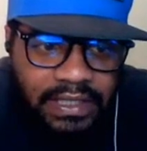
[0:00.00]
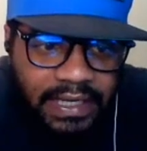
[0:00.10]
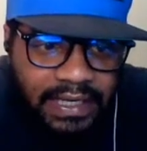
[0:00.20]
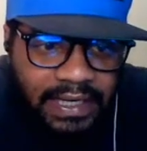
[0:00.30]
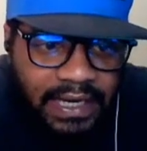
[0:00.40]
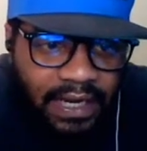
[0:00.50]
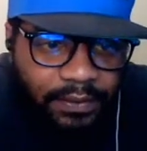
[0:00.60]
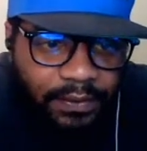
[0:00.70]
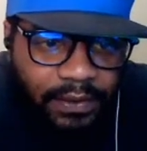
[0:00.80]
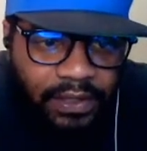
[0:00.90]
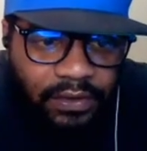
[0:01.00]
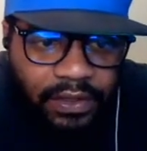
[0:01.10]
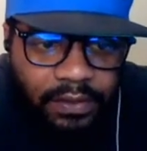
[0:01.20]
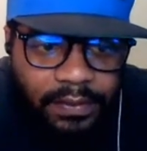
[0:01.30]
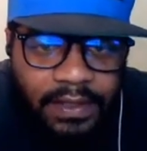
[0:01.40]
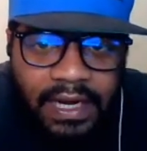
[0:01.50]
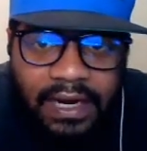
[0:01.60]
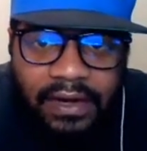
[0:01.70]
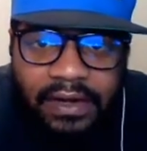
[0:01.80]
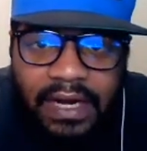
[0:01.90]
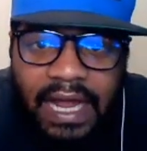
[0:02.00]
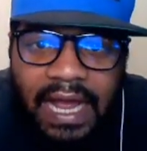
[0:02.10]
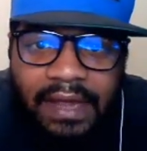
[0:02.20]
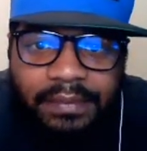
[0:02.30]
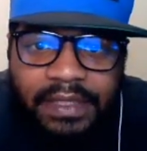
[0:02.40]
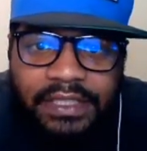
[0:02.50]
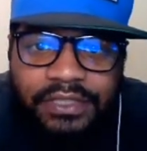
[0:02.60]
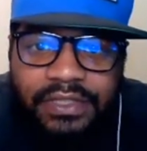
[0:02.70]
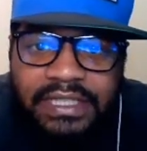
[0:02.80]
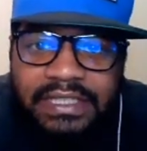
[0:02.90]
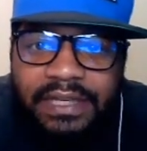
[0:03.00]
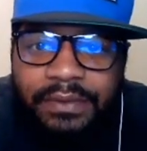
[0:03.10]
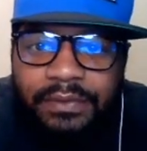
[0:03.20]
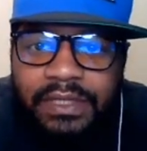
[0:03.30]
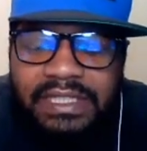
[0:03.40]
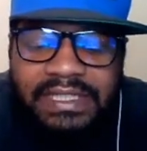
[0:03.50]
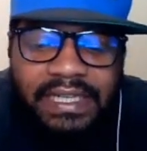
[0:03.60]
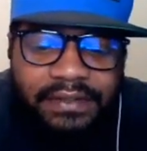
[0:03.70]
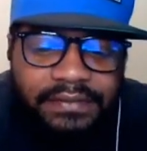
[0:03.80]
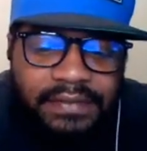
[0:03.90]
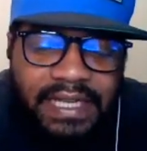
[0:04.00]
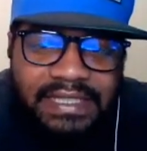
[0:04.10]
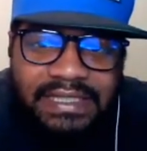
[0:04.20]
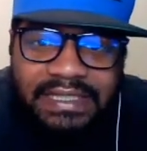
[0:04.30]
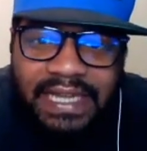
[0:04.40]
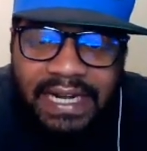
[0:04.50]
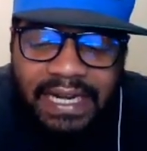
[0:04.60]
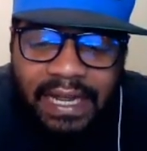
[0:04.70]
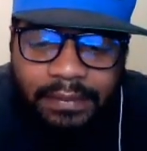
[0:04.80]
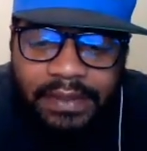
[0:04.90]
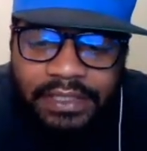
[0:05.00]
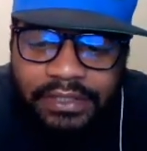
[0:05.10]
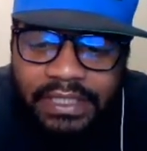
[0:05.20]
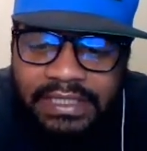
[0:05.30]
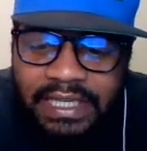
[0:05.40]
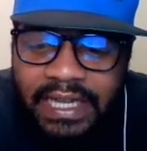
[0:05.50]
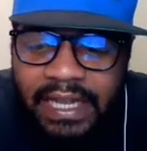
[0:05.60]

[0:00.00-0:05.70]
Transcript: And then now we want to go down and put our I P address that we want to set as a static I P address.